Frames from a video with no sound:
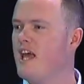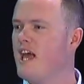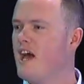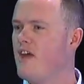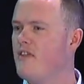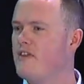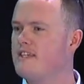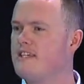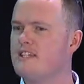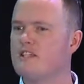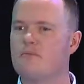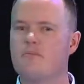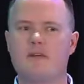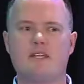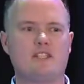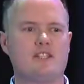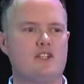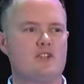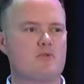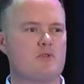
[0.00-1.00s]
And this is a
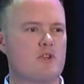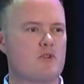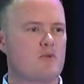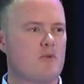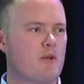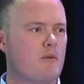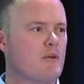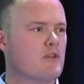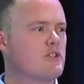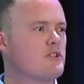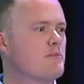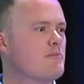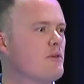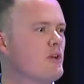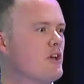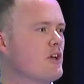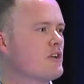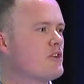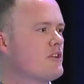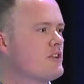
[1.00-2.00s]
message which we want to
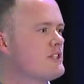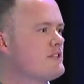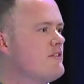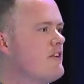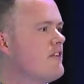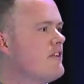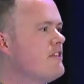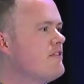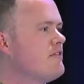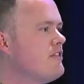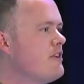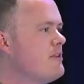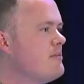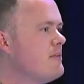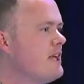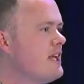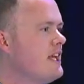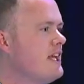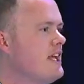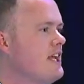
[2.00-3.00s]
put across very
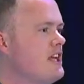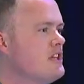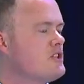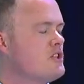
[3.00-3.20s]
firmly